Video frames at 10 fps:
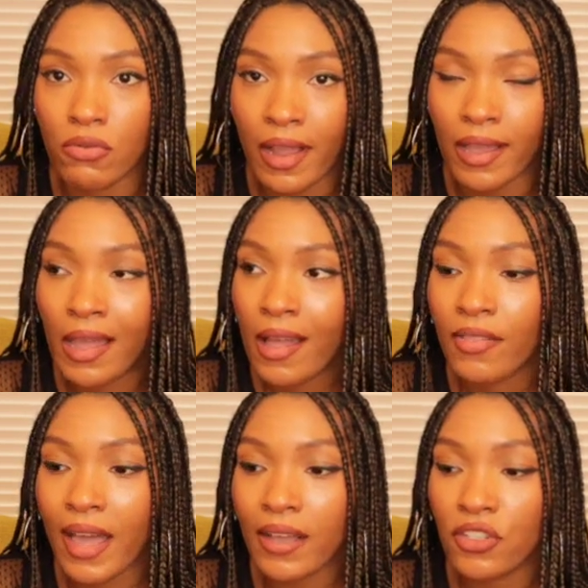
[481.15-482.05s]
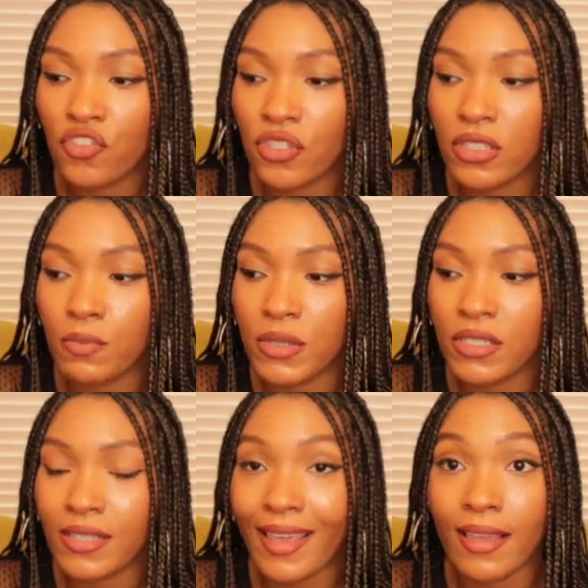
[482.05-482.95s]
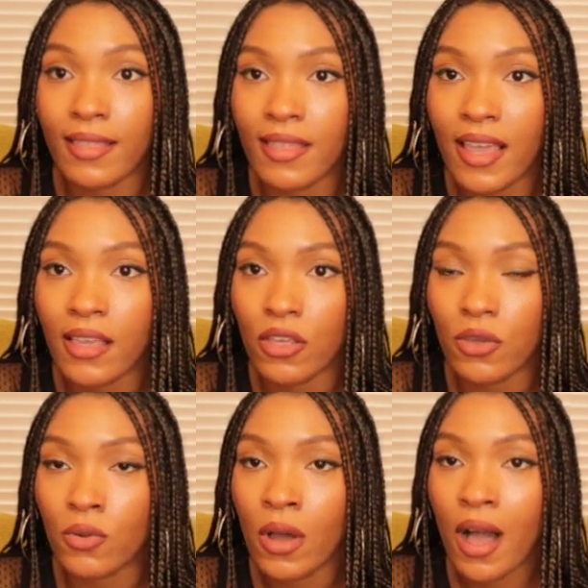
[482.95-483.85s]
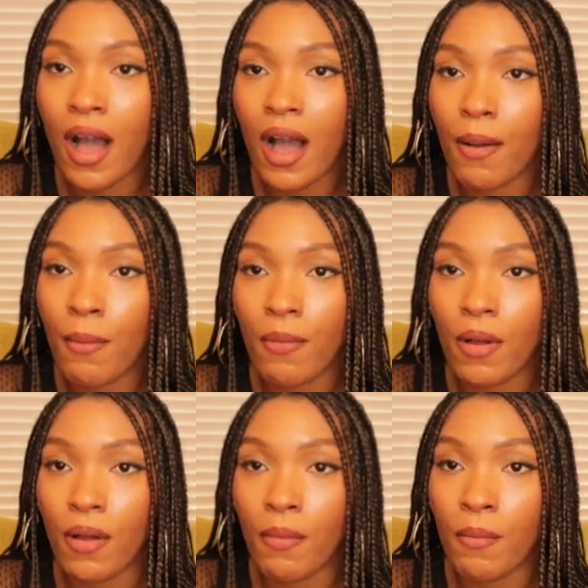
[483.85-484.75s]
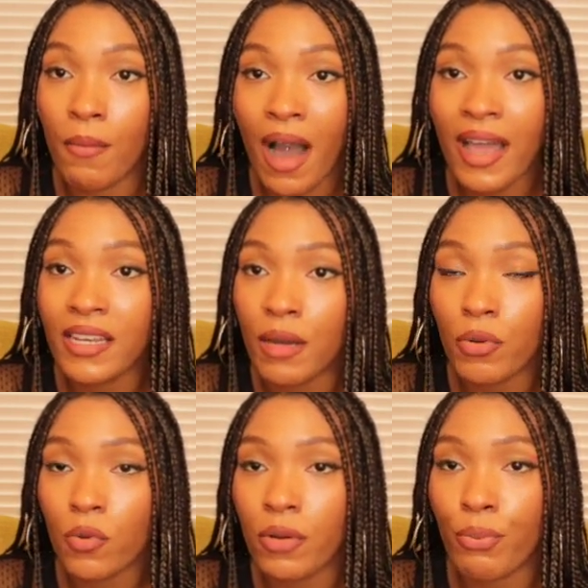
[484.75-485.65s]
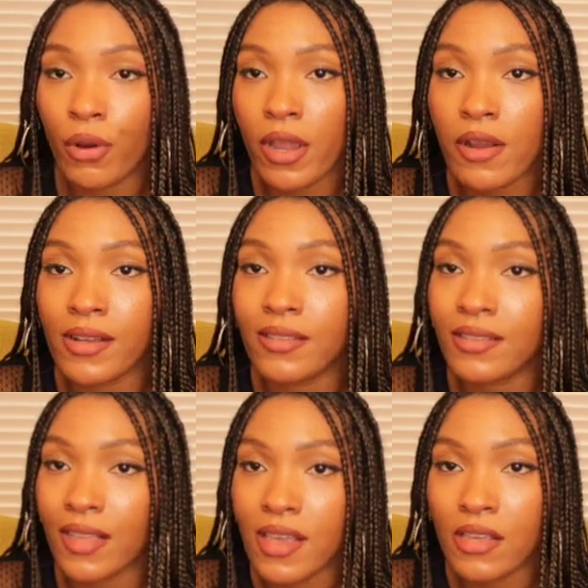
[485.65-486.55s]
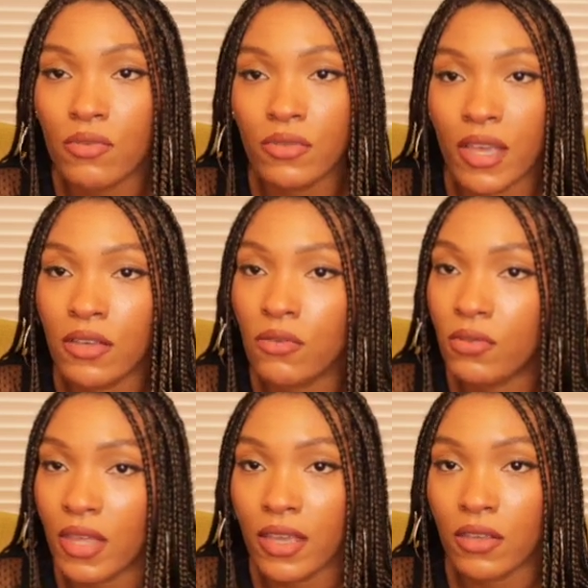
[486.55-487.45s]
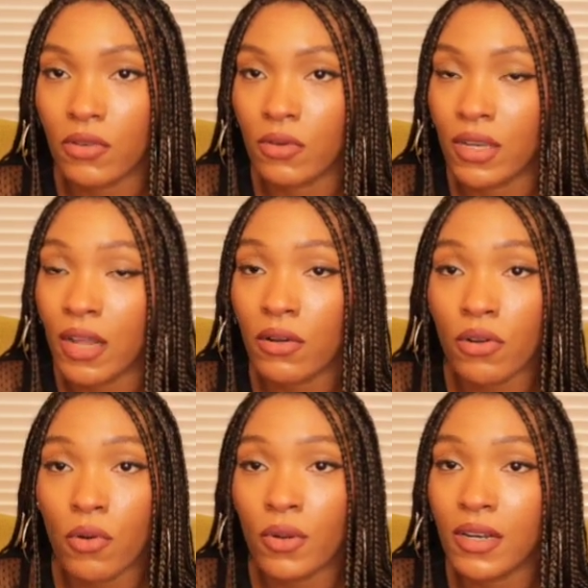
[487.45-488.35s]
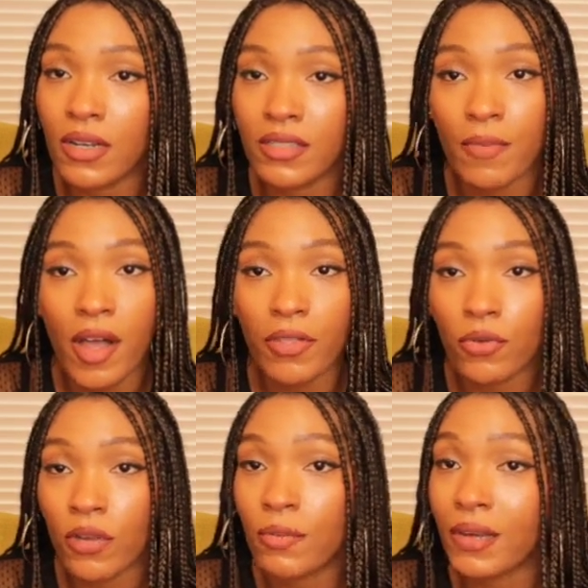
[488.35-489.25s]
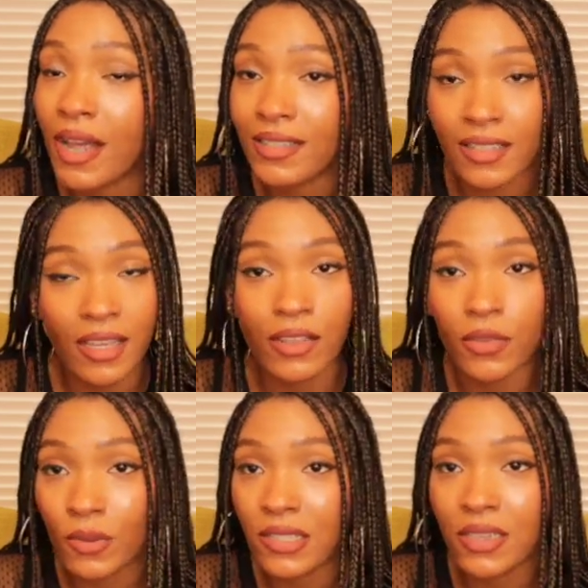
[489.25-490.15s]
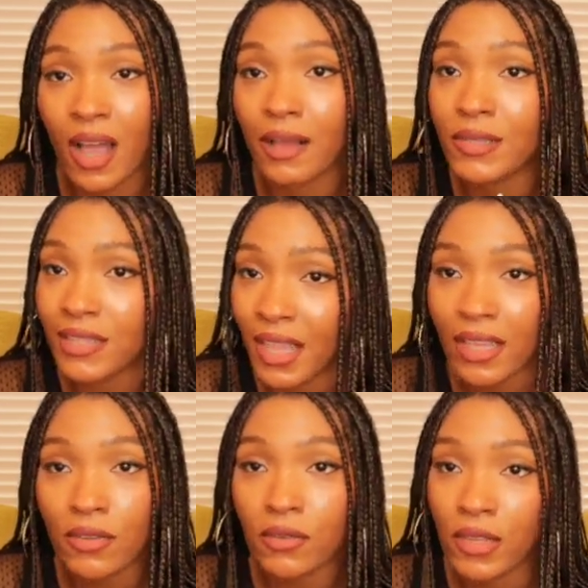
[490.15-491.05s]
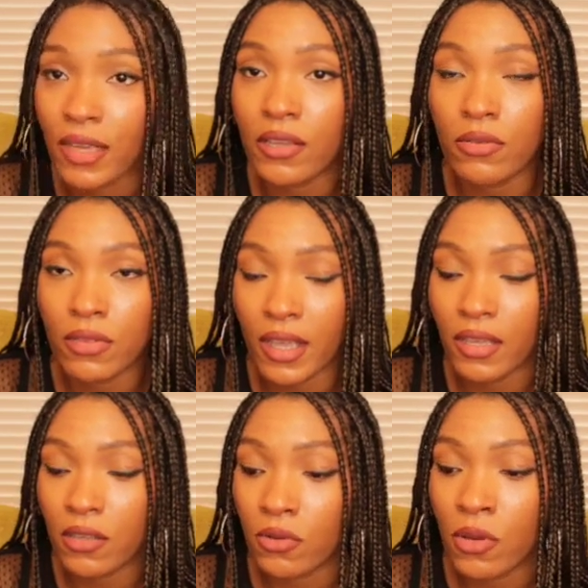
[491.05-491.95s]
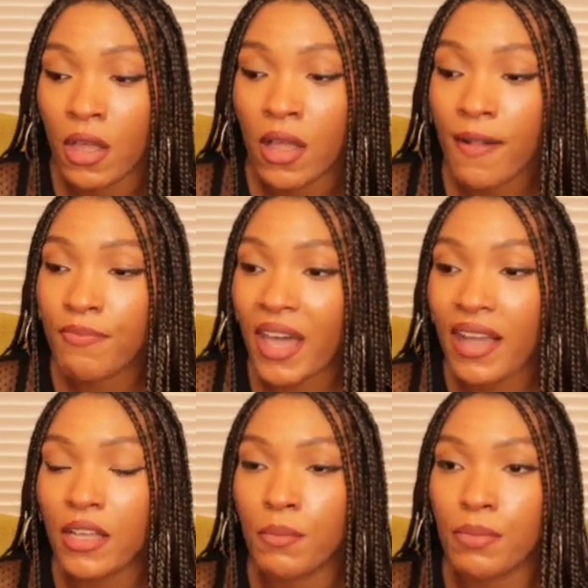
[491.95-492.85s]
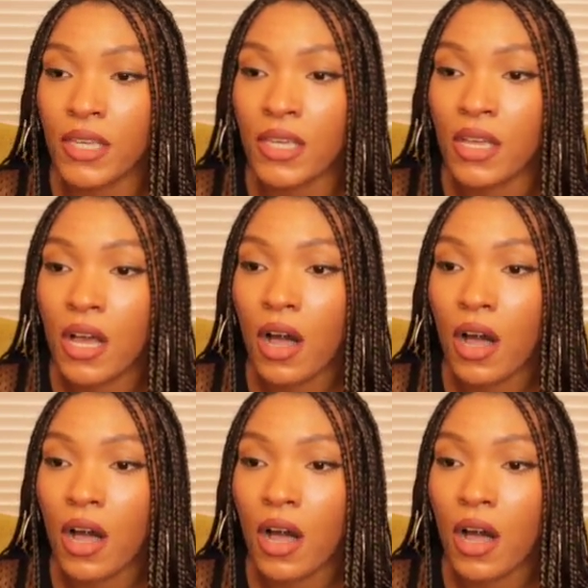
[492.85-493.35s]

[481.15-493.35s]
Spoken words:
right? That could just be saying thank you. My number one prayer is thank you, thank you, thank you. And I don't know what it is about 3, but I say it 3 times. Thank you, thank you, thank you. That could be